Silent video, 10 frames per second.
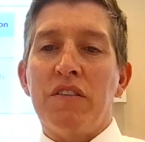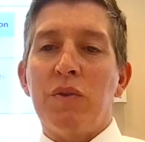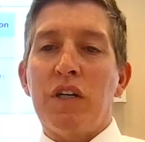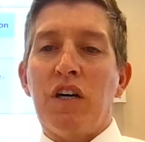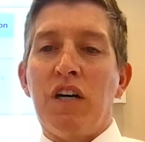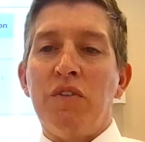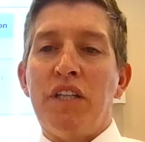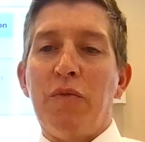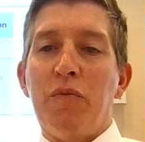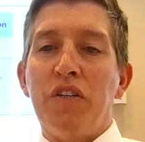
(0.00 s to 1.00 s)
to
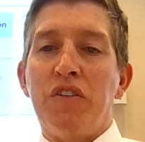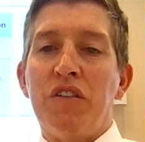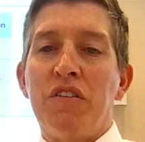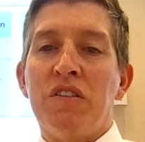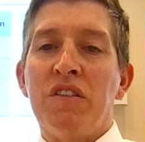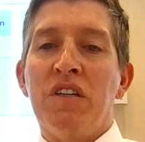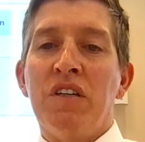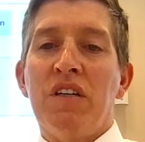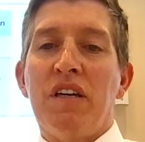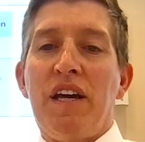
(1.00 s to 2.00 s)
accommodate patients
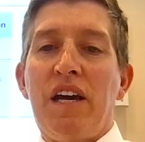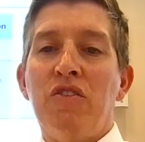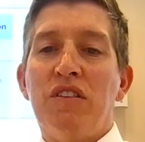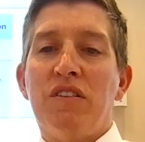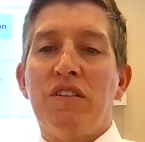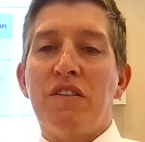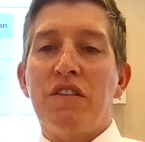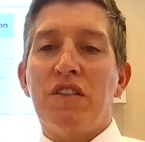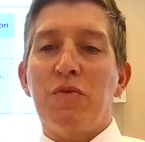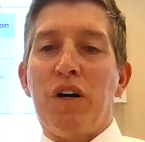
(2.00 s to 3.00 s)
and how
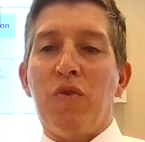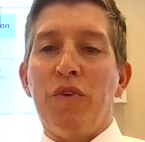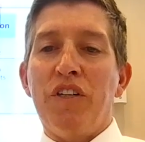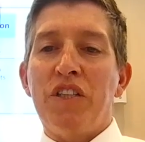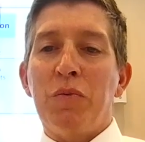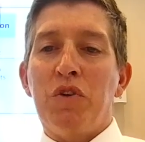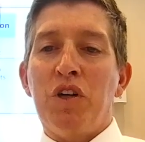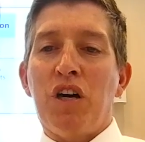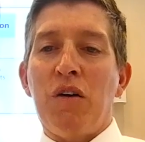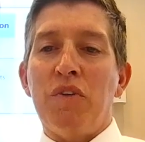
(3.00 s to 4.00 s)
decisions about reasonable
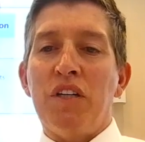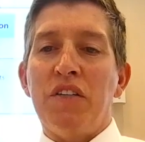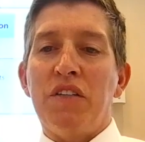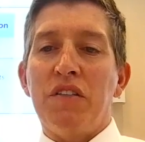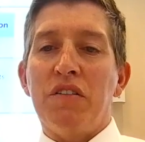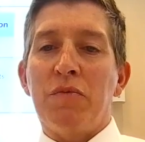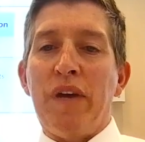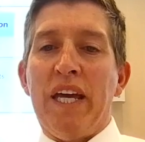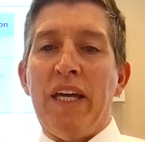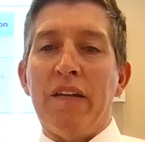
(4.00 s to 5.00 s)
accommodations are
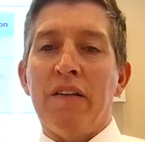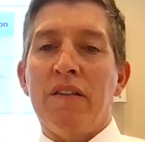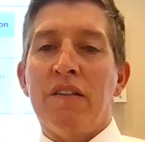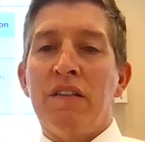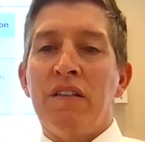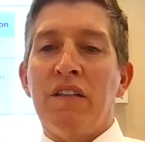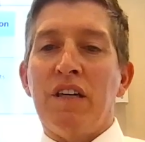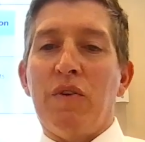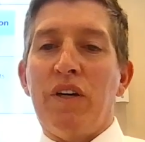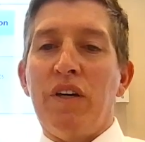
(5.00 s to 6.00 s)
made.
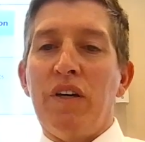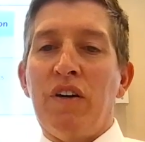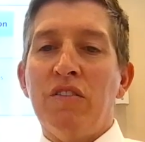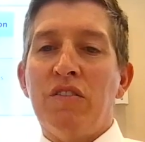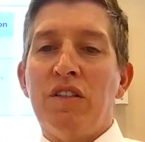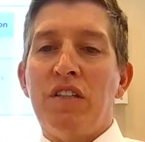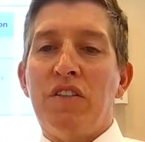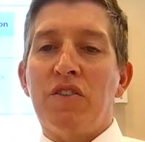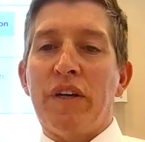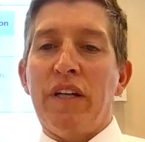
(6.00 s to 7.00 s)
And we also need to
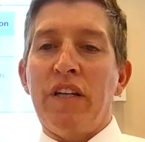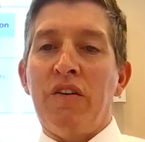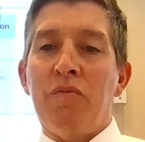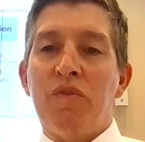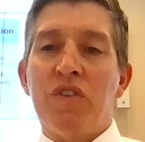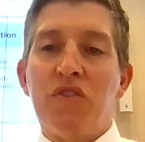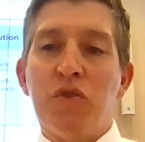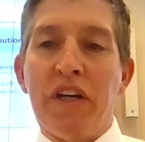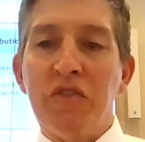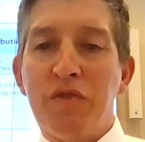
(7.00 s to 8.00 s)
train them to
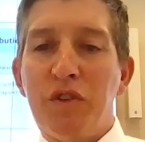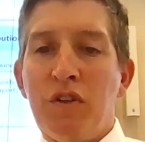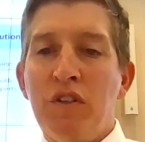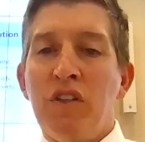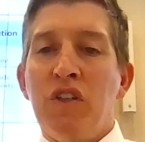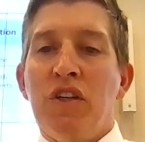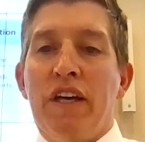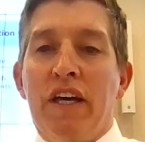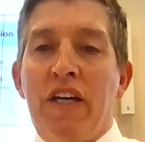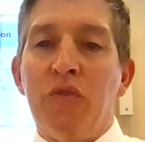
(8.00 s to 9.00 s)
transfer
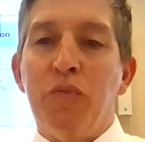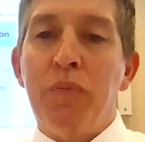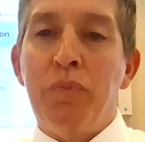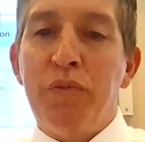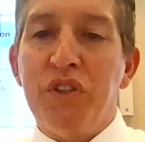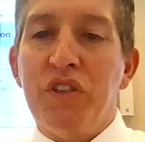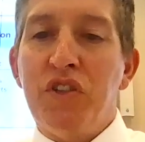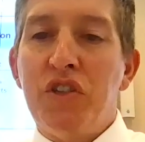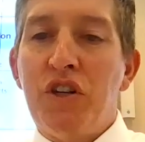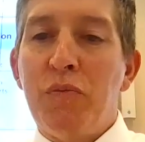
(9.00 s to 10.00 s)
and
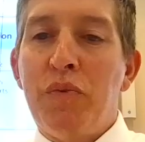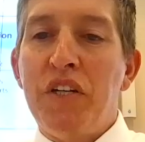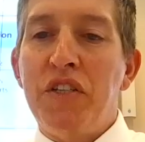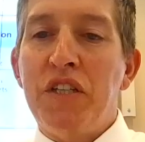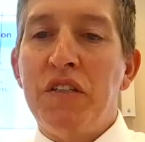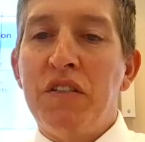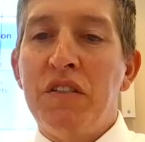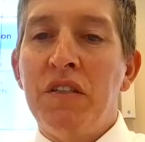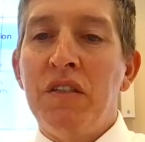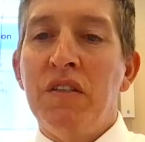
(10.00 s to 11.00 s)
position our
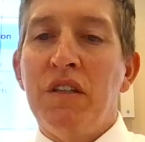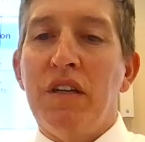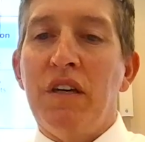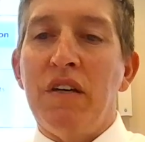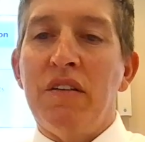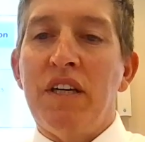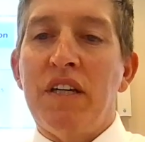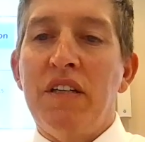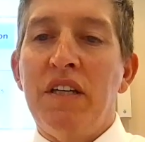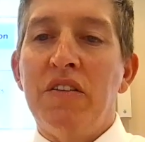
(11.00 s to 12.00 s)
patients,
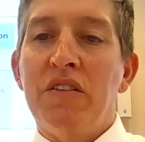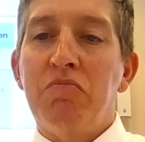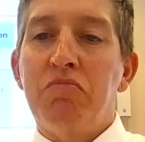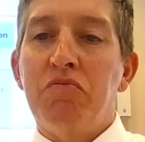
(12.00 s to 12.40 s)
techniques